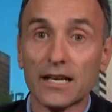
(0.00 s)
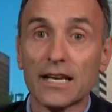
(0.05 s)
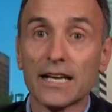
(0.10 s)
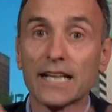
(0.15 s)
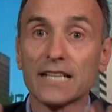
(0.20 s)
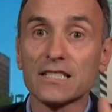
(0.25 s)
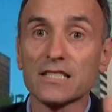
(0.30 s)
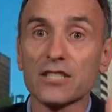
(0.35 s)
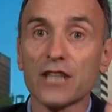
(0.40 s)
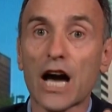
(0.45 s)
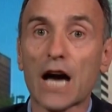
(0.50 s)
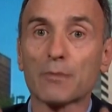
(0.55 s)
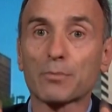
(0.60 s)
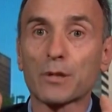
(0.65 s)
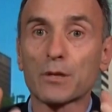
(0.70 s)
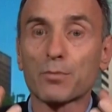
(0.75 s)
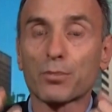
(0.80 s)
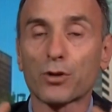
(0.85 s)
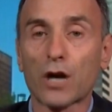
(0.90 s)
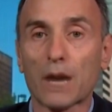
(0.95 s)
has not been
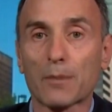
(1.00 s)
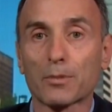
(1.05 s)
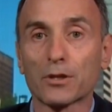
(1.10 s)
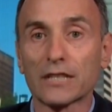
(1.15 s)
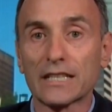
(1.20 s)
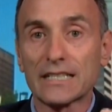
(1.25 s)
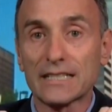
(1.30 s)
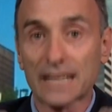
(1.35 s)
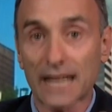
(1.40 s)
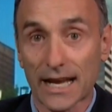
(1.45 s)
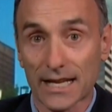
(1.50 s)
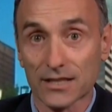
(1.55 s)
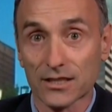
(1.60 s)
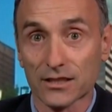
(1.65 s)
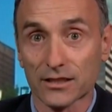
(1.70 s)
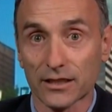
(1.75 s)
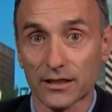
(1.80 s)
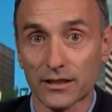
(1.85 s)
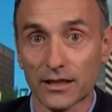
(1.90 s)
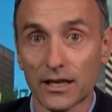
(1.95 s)
properly
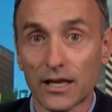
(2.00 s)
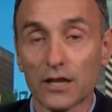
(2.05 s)
tested